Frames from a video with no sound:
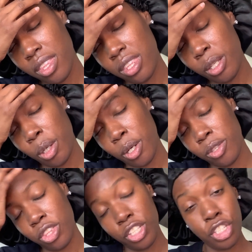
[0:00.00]

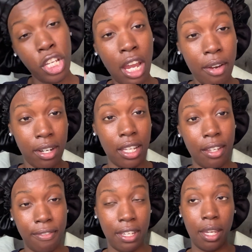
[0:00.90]
the the charity
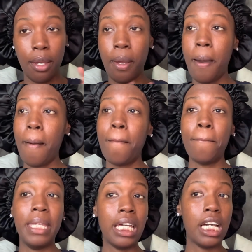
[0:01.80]
event
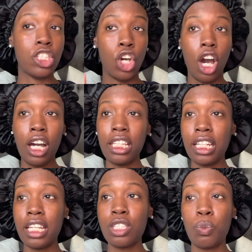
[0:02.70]
because all of
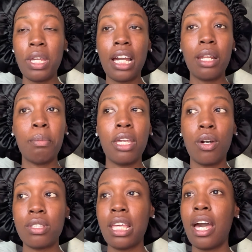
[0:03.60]
this, we got to be
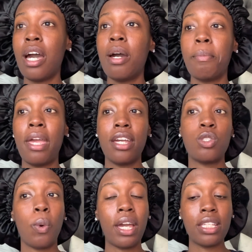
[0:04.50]
on time,
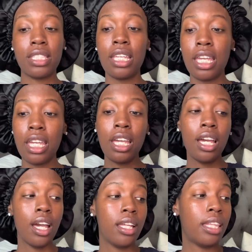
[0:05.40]
X, Y, and Z.
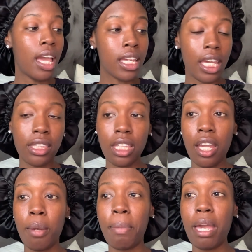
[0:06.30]
They get
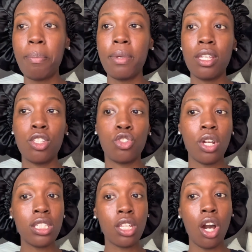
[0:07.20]
there, baby.
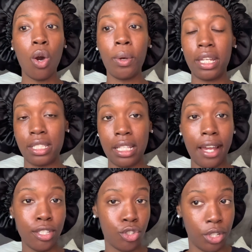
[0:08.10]
Dress code is
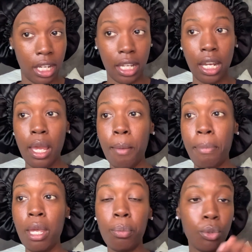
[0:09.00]
not strict
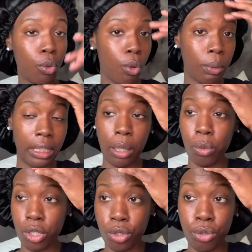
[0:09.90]
people doing what they
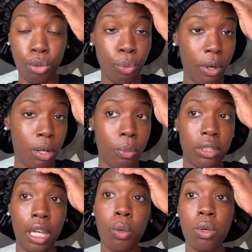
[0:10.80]
want to do, wearing
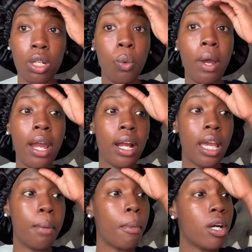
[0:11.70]
what they want to wear,
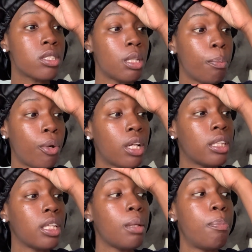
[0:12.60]
and most importantly,